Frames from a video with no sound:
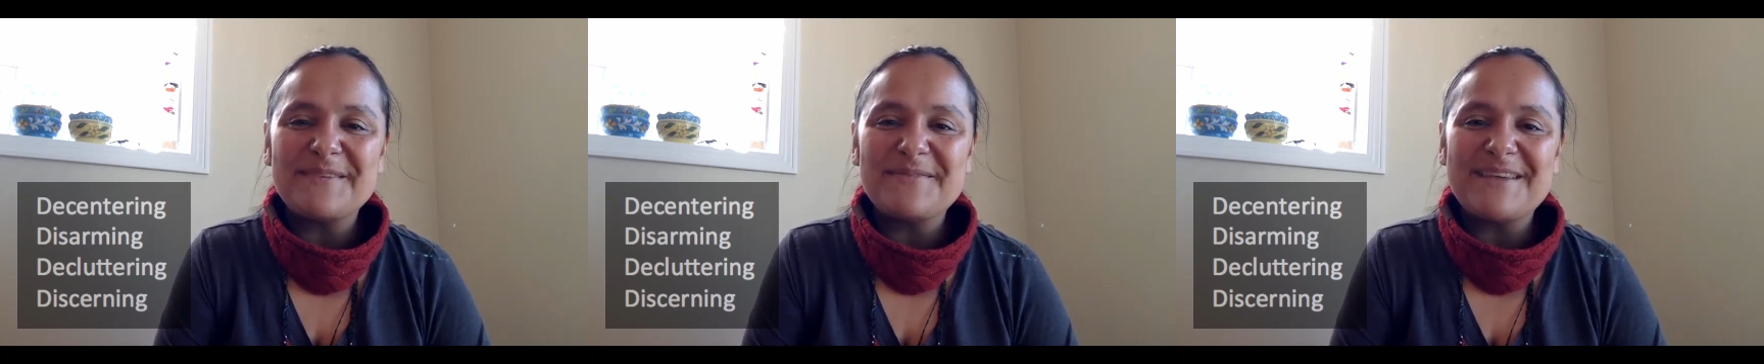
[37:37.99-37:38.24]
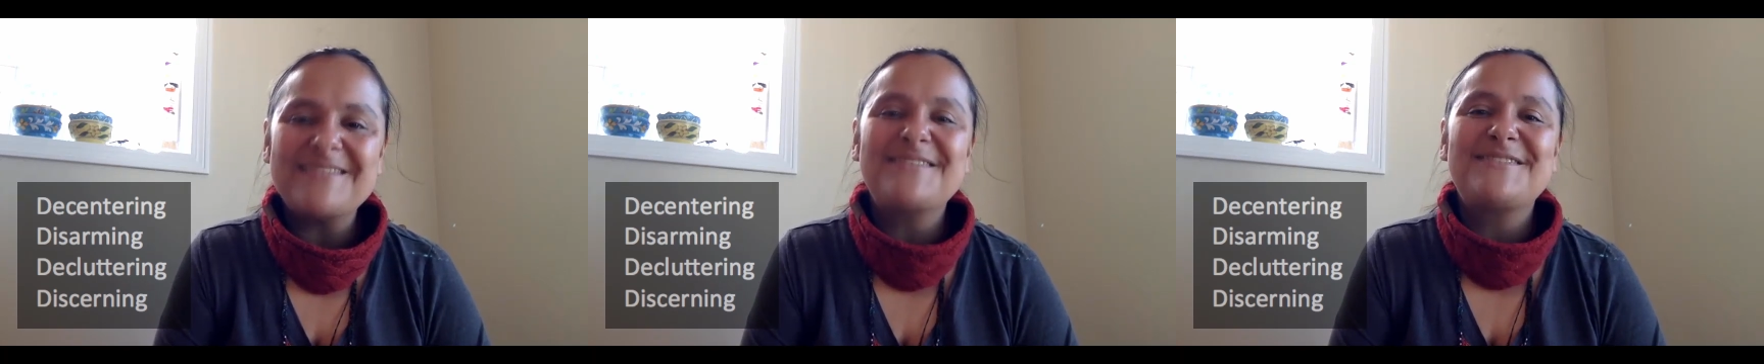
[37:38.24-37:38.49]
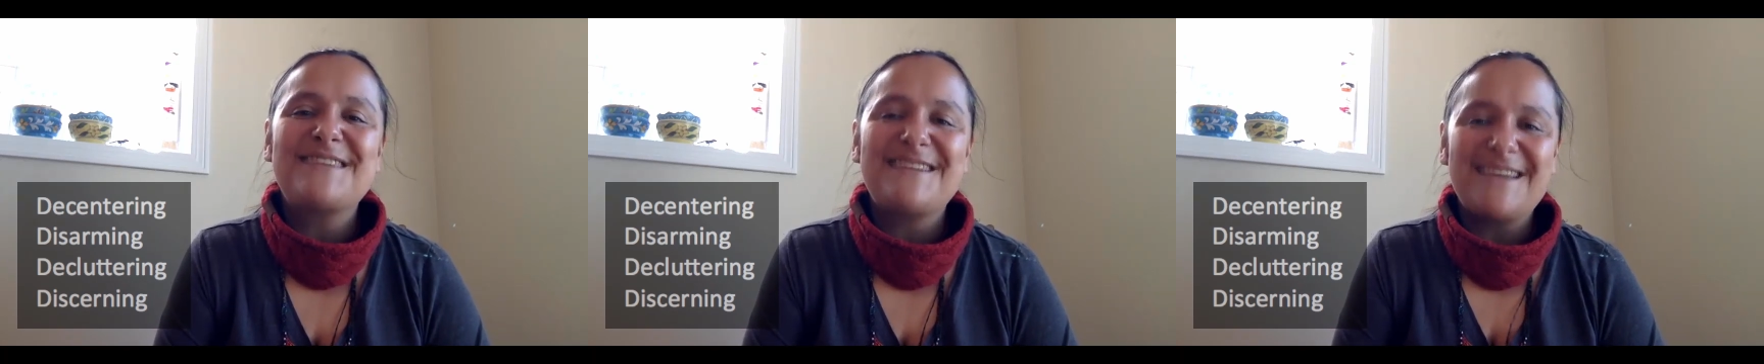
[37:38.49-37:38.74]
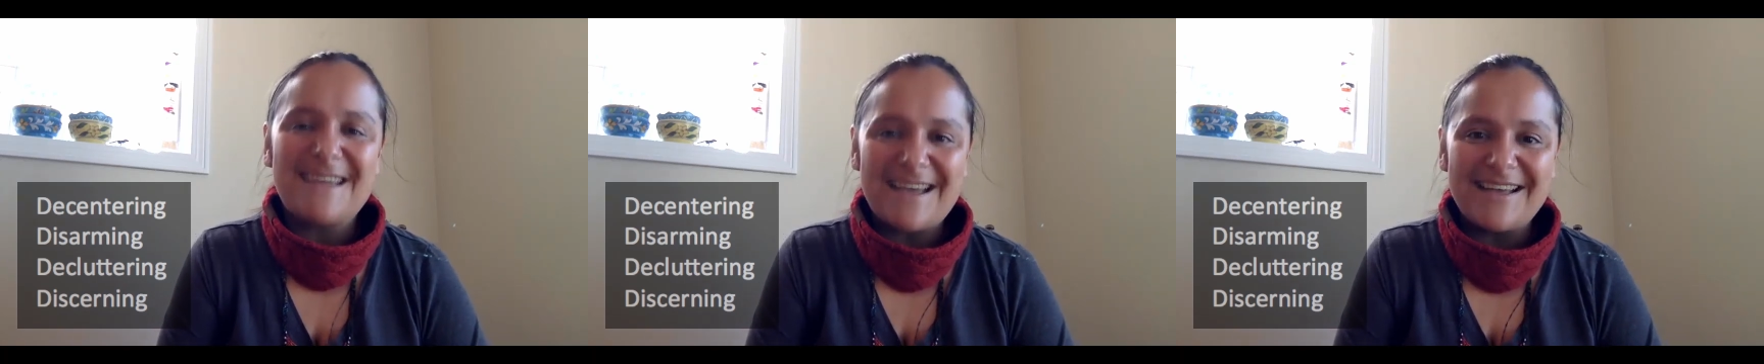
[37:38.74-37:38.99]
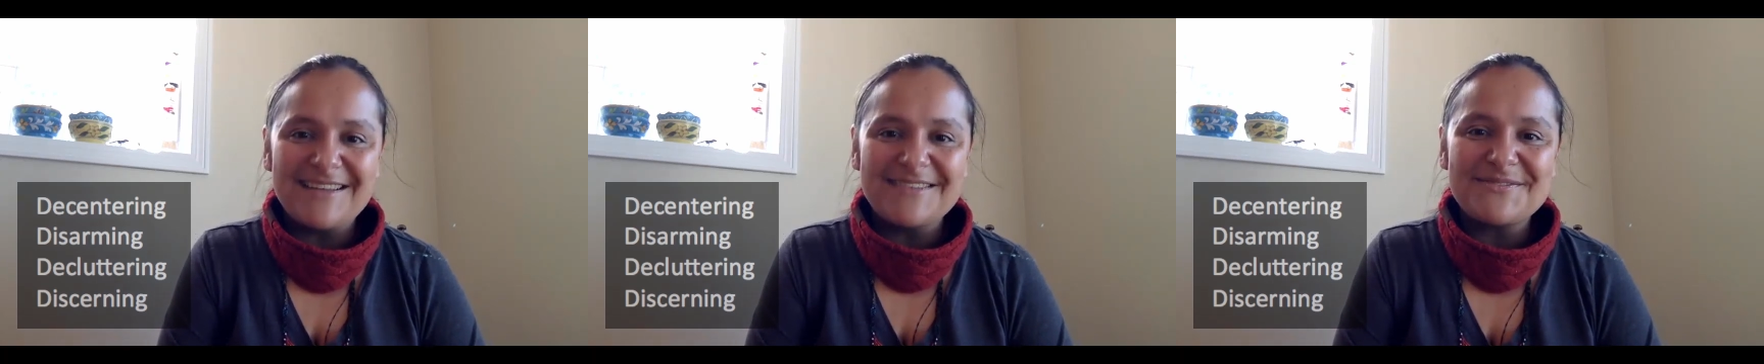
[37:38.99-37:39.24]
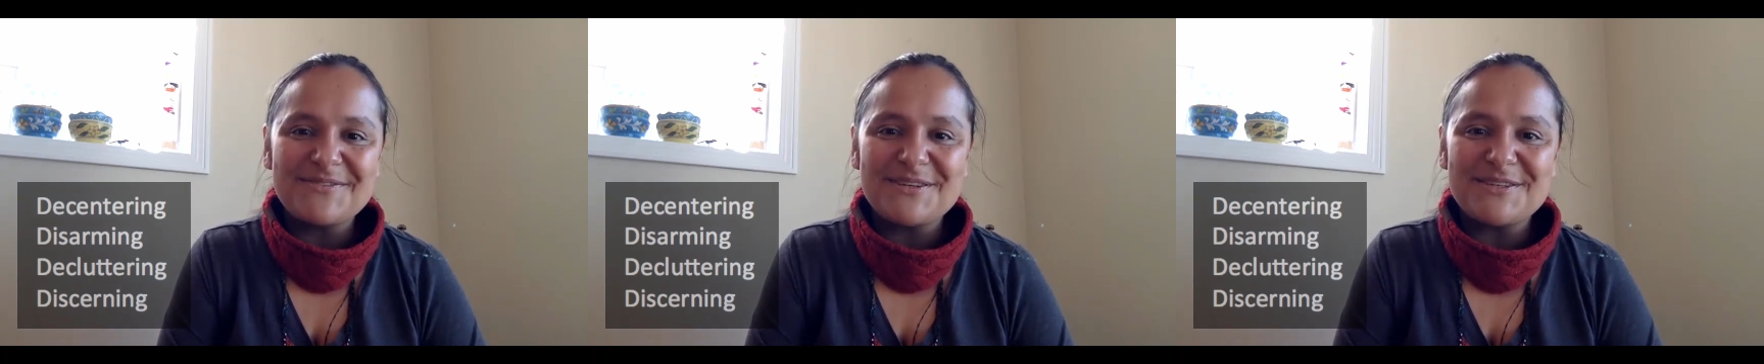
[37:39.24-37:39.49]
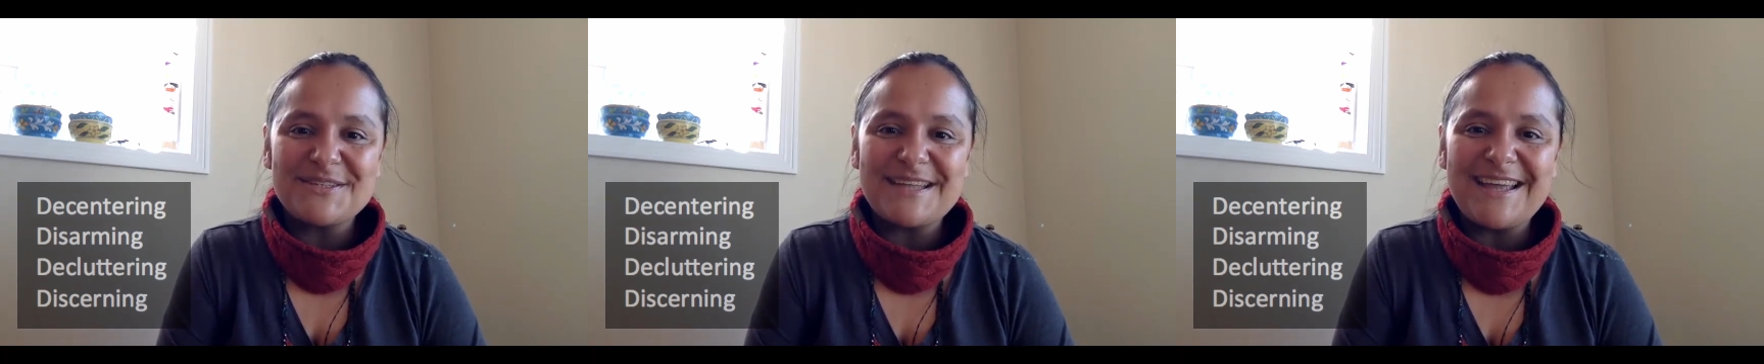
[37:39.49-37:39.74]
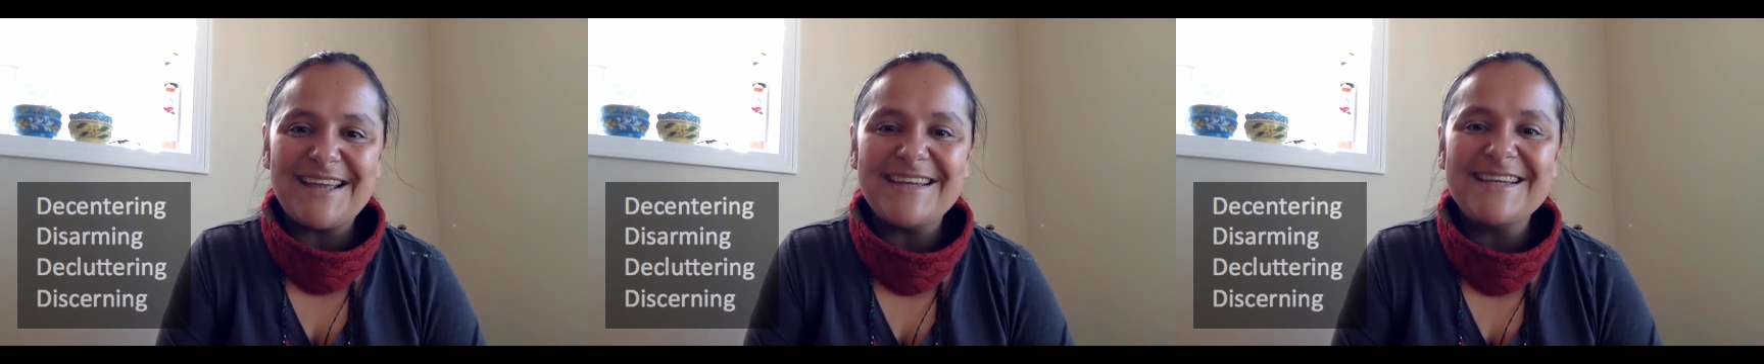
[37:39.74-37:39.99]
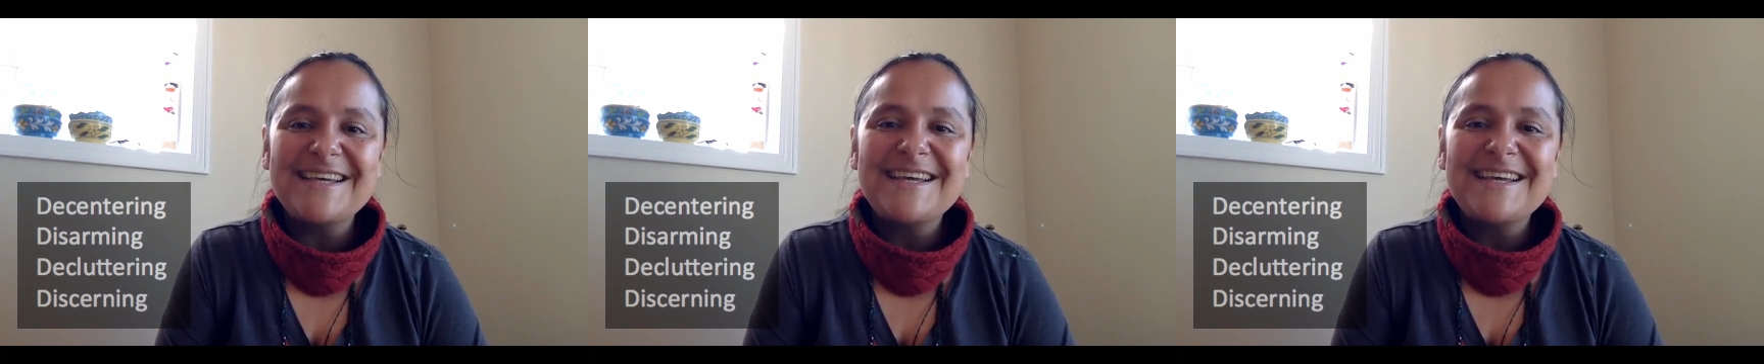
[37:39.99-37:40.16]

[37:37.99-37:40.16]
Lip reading: message that I had for you today,